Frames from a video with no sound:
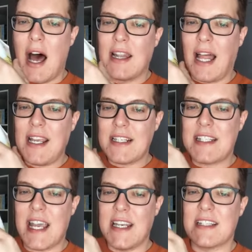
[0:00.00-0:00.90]
A
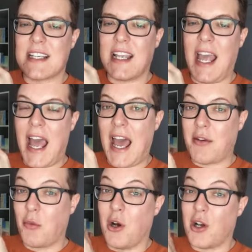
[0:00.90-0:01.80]
light tint
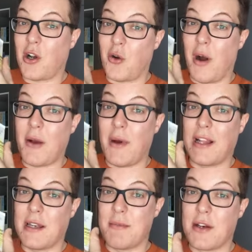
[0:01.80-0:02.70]
can work quite
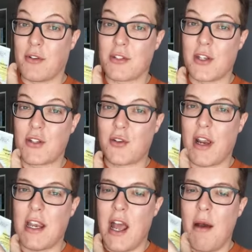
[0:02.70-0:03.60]
well in a mineral
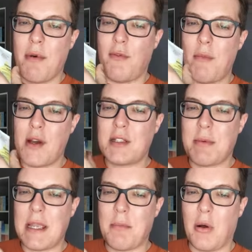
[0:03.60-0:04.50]
sunscreen, but for
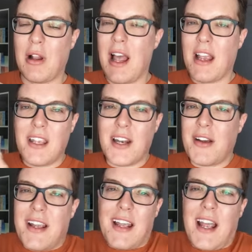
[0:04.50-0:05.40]
most people, you
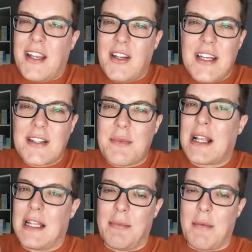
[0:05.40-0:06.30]
know, you need
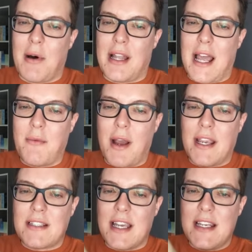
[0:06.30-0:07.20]
something a little bit more
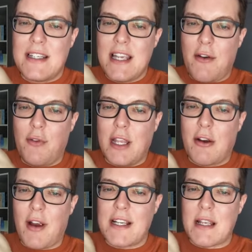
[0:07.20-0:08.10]
lightweight. It definitely
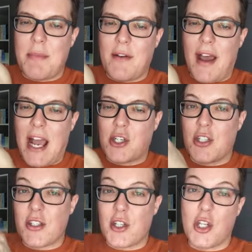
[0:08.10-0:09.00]
creates a bit of
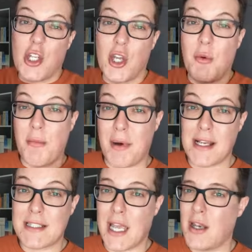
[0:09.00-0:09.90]
ashiness and hue on
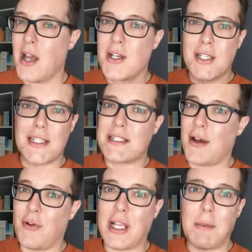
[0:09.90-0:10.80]
my skin, so this is
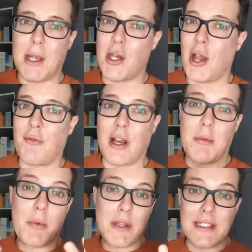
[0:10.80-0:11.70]
definitely going to be a no for
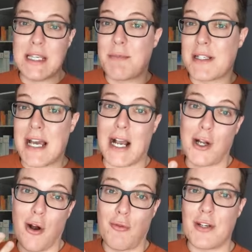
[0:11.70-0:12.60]
anyone with a deeper,
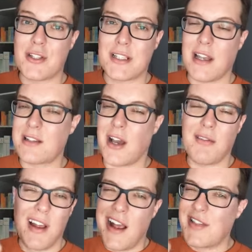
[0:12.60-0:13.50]
darker, or richer skin
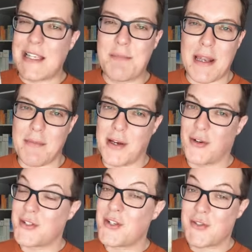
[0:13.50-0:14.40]
tone. There's better
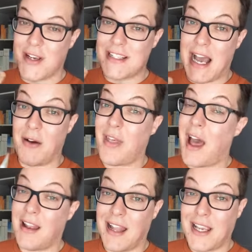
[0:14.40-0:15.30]
mineral sunscreens out
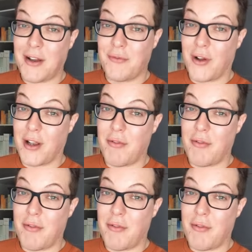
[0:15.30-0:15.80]
there. Like and